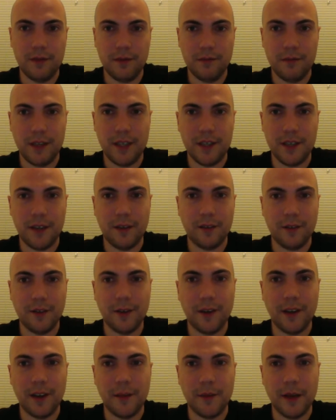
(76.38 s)
entailed
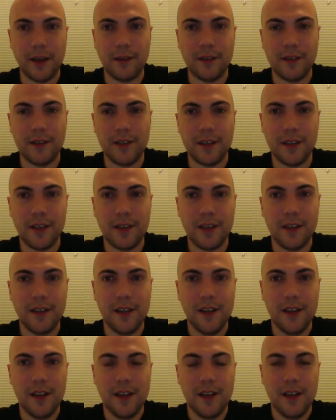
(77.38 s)
learning about uh,
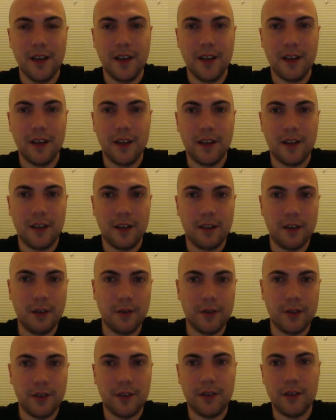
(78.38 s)
uh,
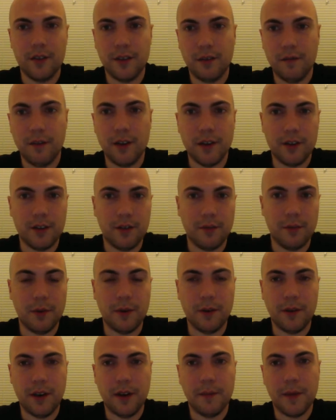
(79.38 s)
closures and functional
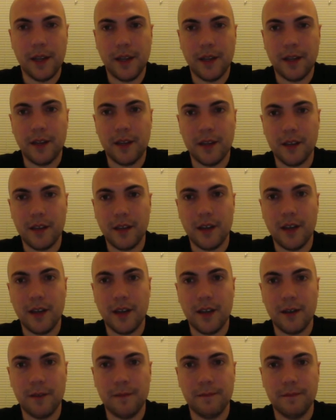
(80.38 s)
programming. And
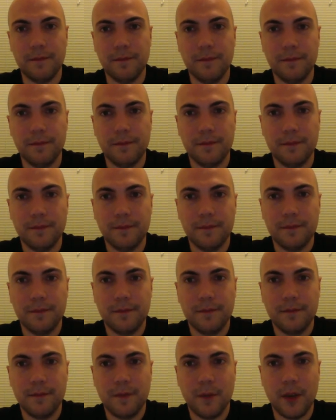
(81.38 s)
um,
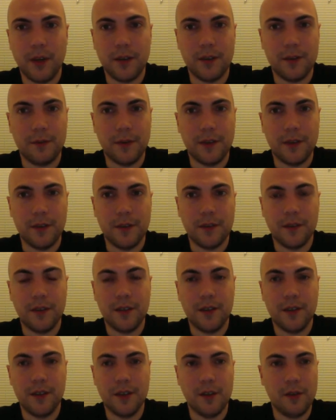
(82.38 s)
what else did we do?
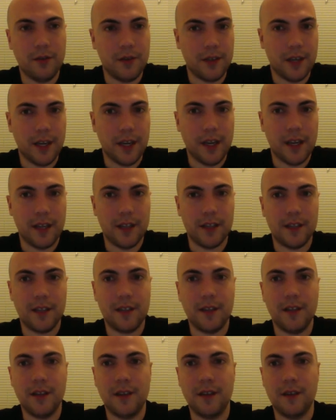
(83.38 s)

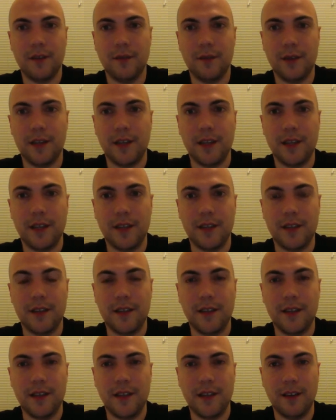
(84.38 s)
Node.js. We did.
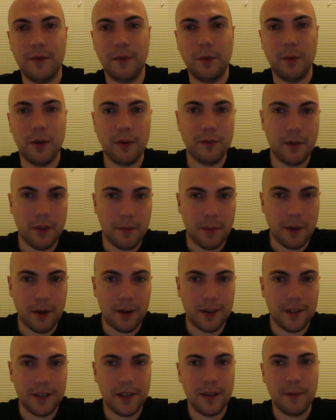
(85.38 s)
Uh, we worked with a
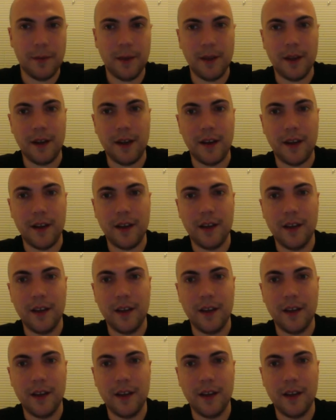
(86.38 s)
parse API